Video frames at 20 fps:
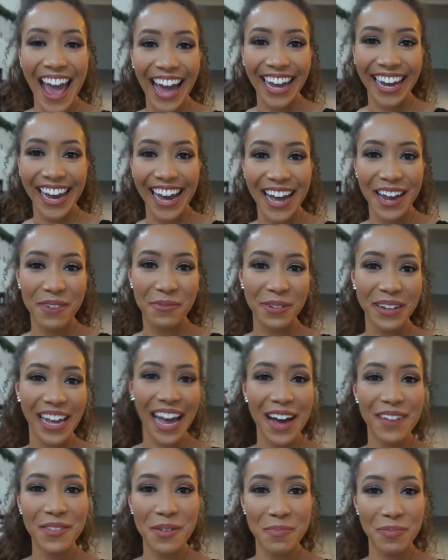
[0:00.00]
and we
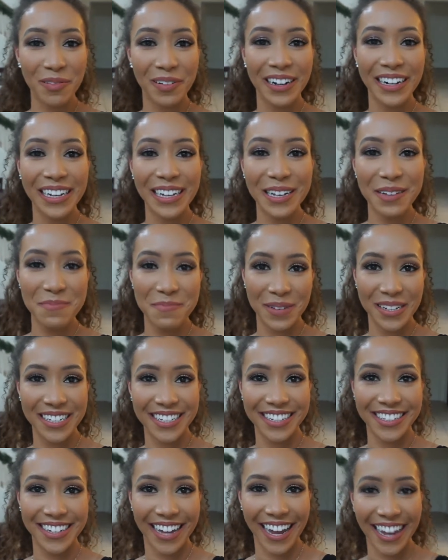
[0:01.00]
have a pretty
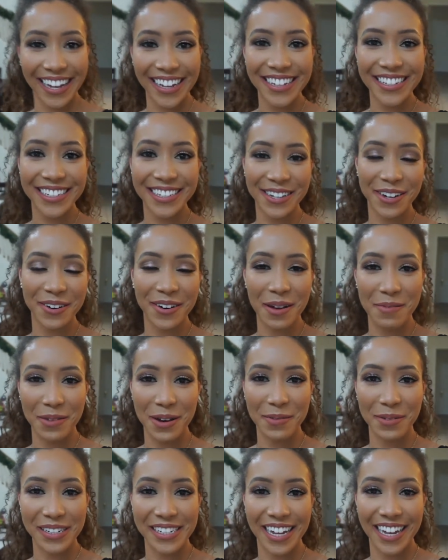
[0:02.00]
busy day, so I'm
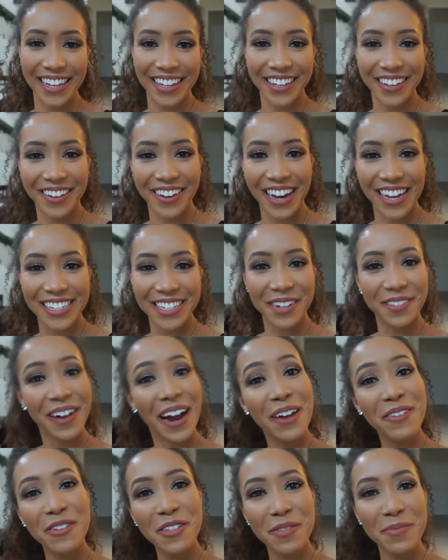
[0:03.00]
going to be taking you guys
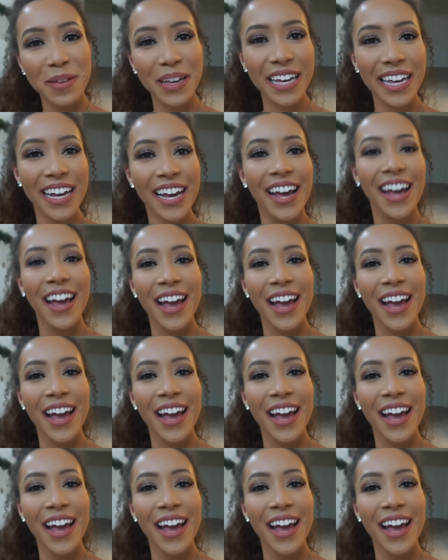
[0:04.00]
around with me.